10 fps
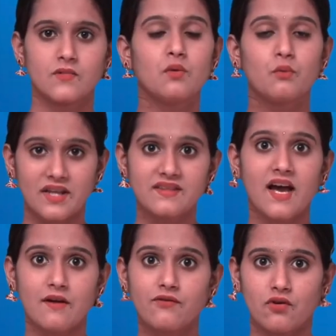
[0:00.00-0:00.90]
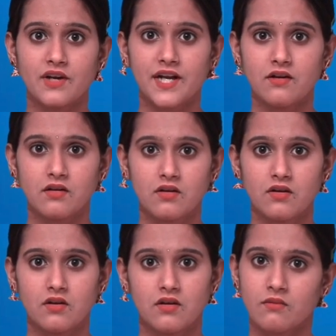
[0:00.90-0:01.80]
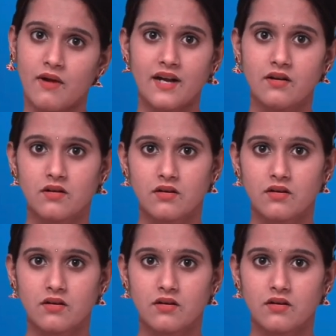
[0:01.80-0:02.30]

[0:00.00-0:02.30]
when they are folded, right,